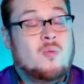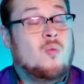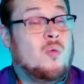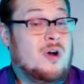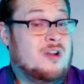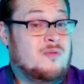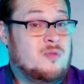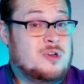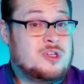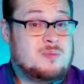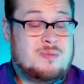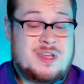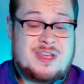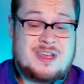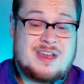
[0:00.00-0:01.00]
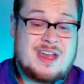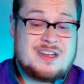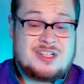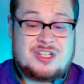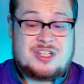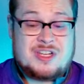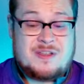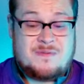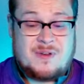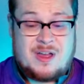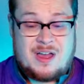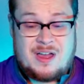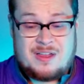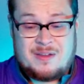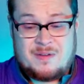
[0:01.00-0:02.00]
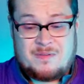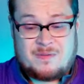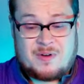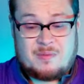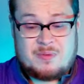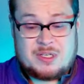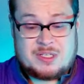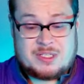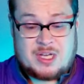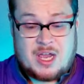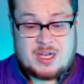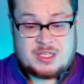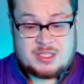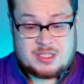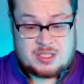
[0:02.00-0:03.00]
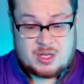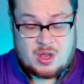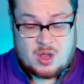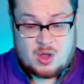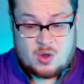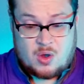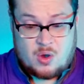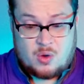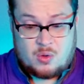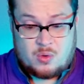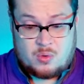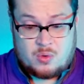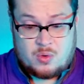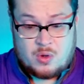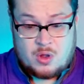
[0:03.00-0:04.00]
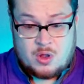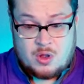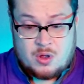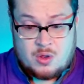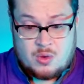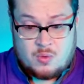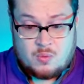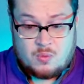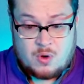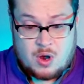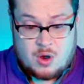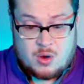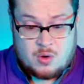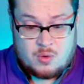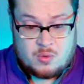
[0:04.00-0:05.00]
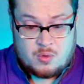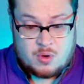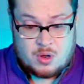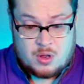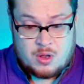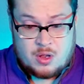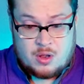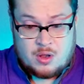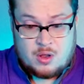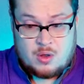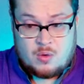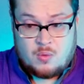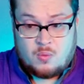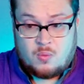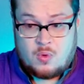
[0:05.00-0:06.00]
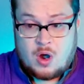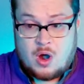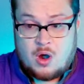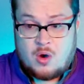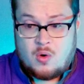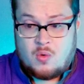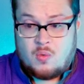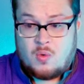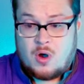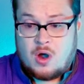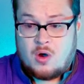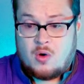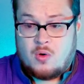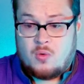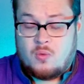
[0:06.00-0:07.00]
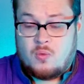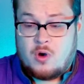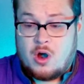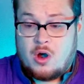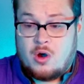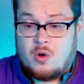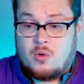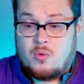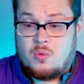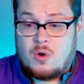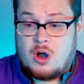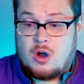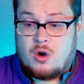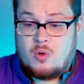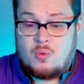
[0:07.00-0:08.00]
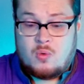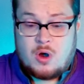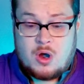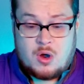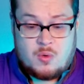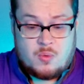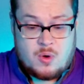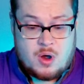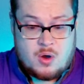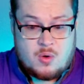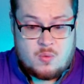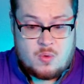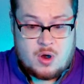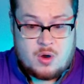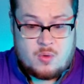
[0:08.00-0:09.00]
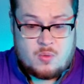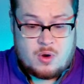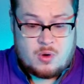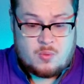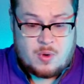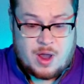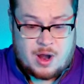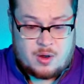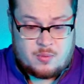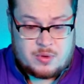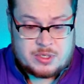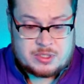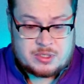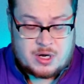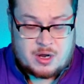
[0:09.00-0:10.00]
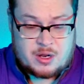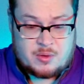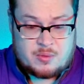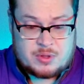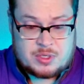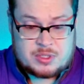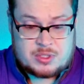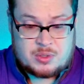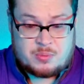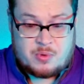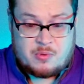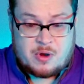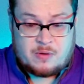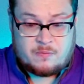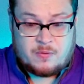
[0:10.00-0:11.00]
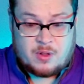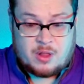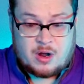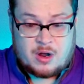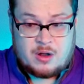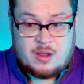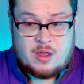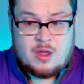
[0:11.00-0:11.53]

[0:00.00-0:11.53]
One of which being Shiva from Decisive. Oh, whoa. Whoa, whoa, whoa, whoa, whoa, whoa, whoa, whoa. Why are we starting with the super rare full art?